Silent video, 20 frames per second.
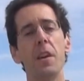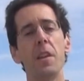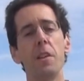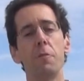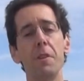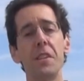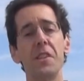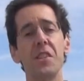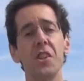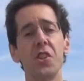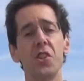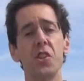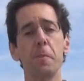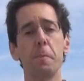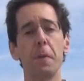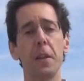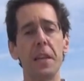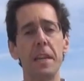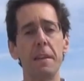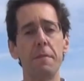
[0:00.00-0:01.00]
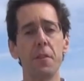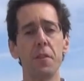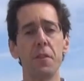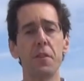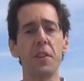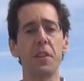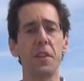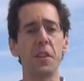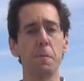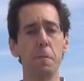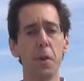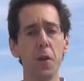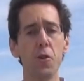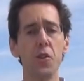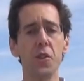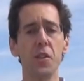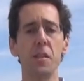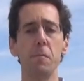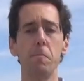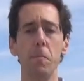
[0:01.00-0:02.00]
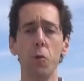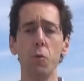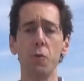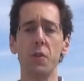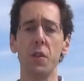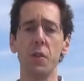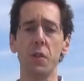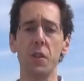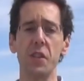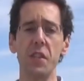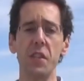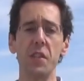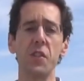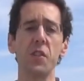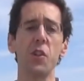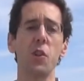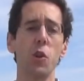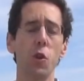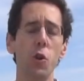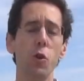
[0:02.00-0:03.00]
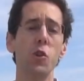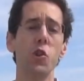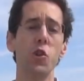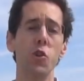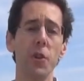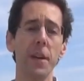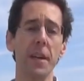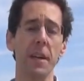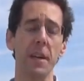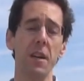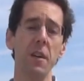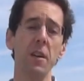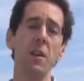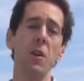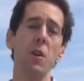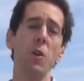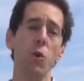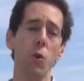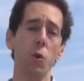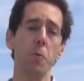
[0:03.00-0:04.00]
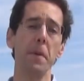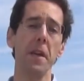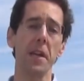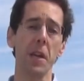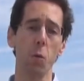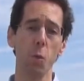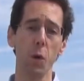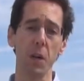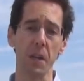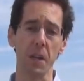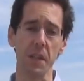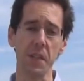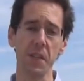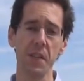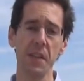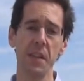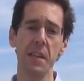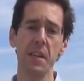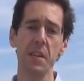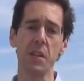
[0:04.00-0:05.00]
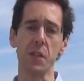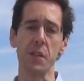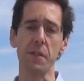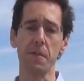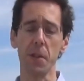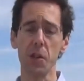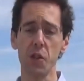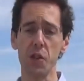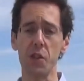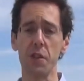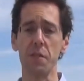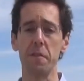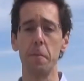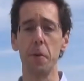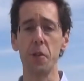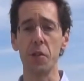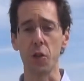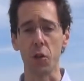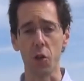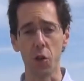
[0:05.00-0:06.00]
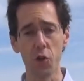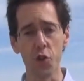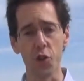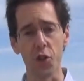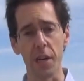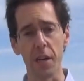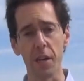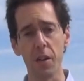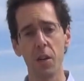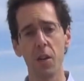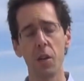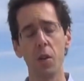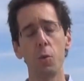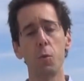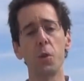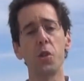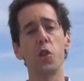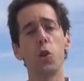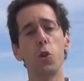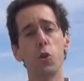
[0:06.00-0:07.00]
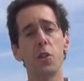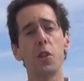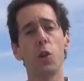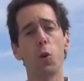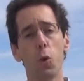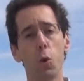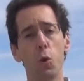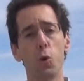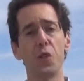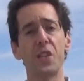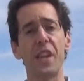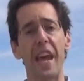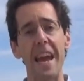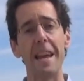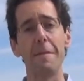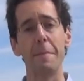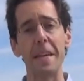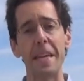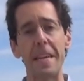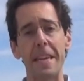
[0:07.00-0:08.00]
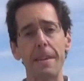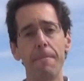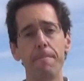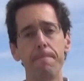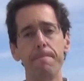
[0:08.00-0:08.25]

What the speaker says: The researchers believe that exposure to mould toxins could trigger or make worse dysfunction of mitochondria, which could cause ME.